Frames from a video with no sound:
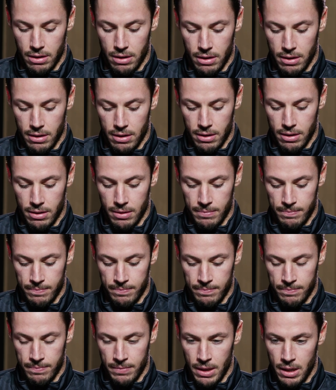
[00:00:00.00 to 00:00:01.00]

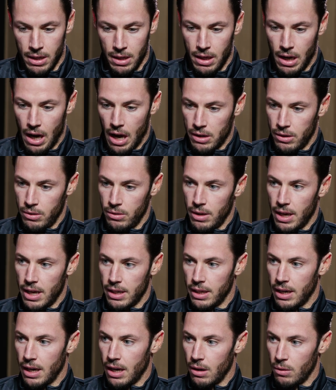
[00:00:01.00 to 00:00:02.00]
Um, I knew
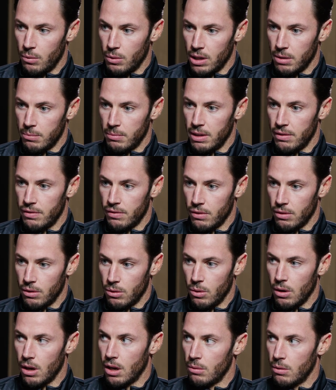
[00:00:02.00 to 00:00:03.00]
Eddie Howe wanted me for
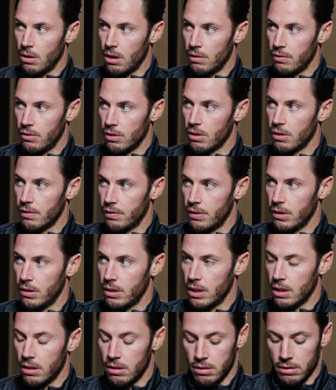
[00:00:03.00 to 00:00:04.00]
quite a while, for a good few
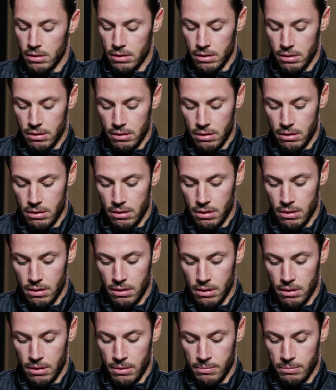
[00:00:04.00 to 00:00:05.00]
years.
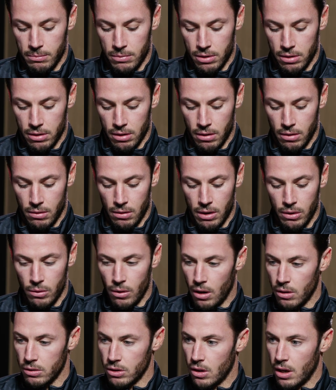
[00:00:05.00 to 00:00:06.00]
Um, so I knew
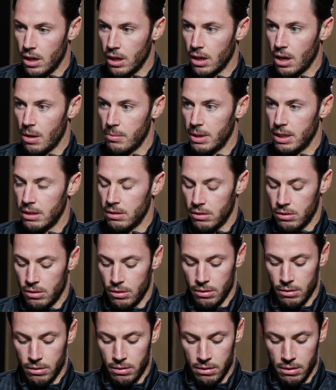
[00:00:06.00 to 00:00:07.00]
what I was kind of coming
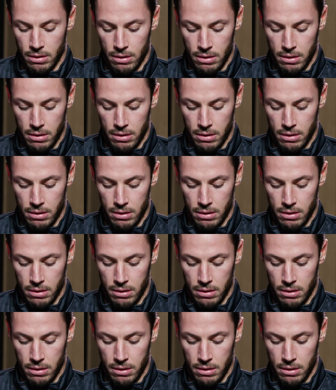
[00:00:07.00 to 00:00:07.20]
into.